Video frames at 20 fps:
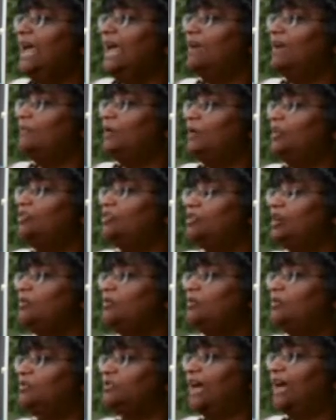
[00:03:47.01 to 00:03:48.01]
And when you
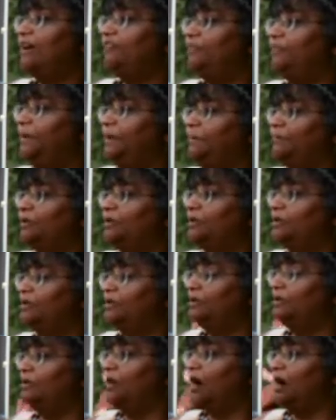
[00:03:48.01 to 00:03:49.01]
don't have people
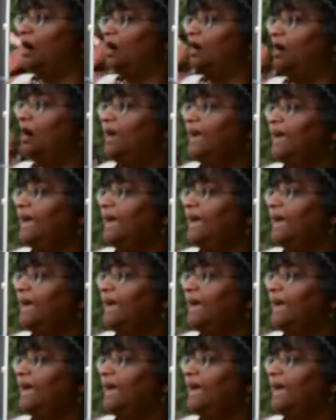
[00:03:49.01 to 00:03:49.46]
who are